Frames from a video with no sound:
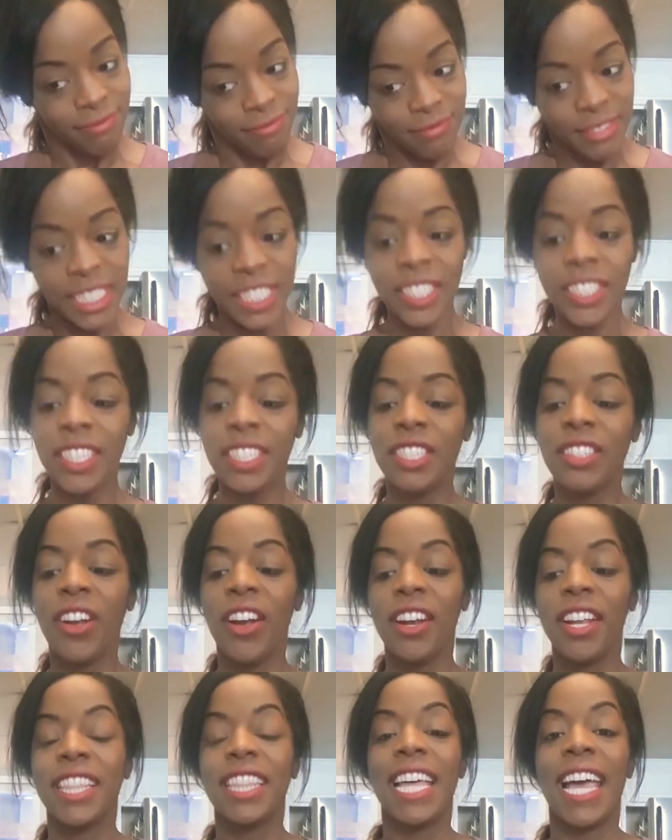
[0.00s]
she
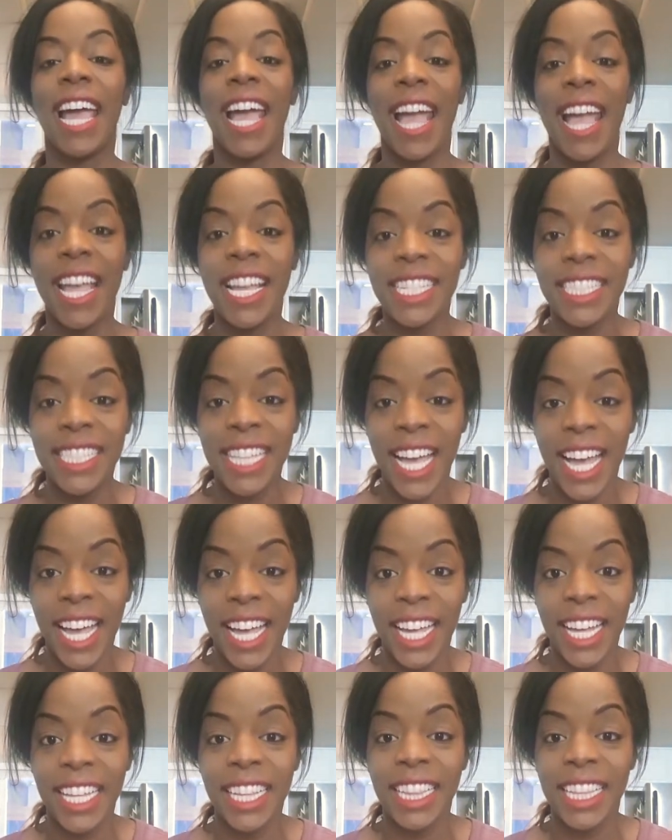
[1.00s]
started the
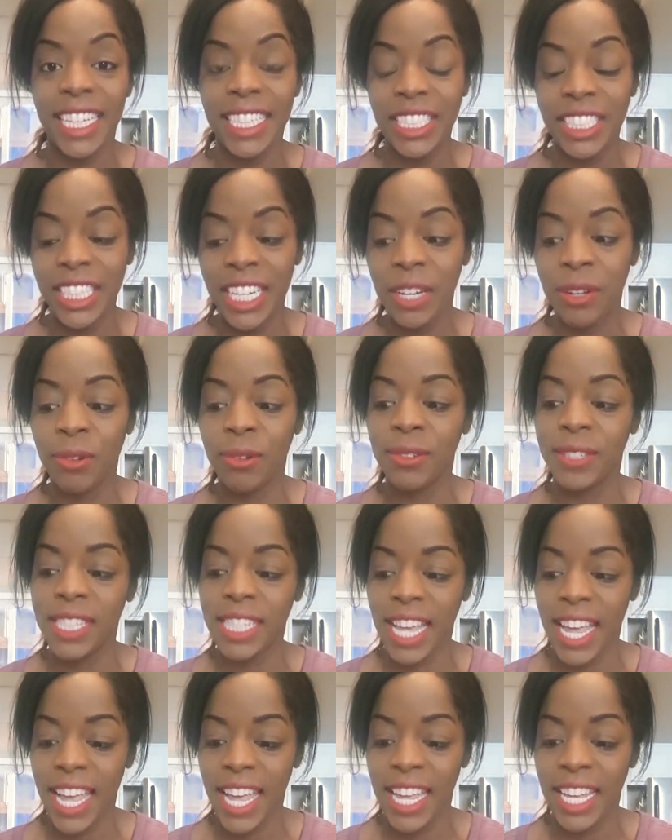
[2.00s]
anti-lynching
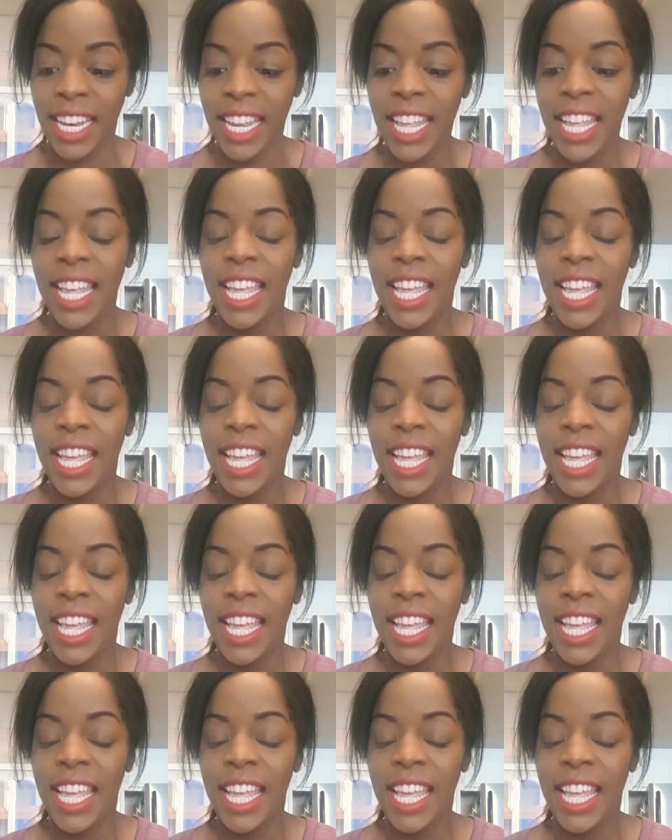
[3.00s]
crusade